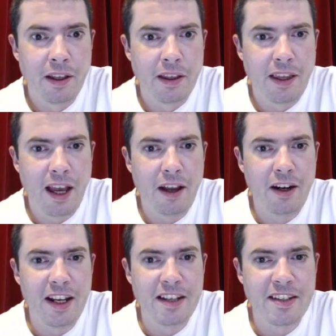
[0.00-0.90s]
That
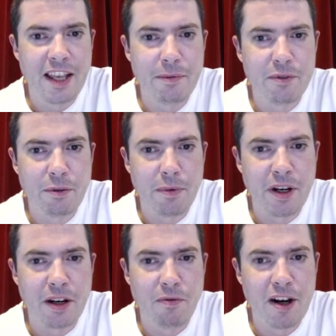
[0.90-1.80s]
unease stems from
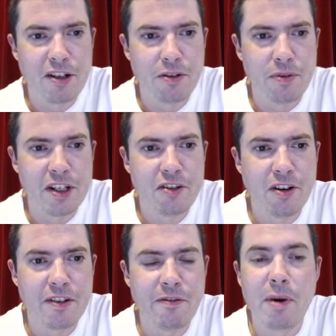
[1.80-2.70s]
a rational
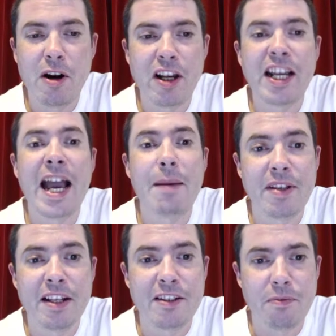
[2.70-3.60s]
distrust of American
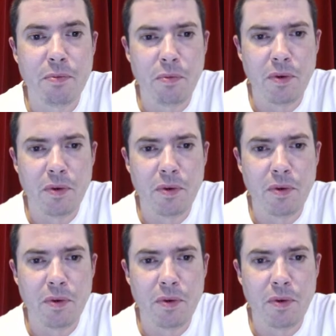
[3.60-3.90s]
capitalism,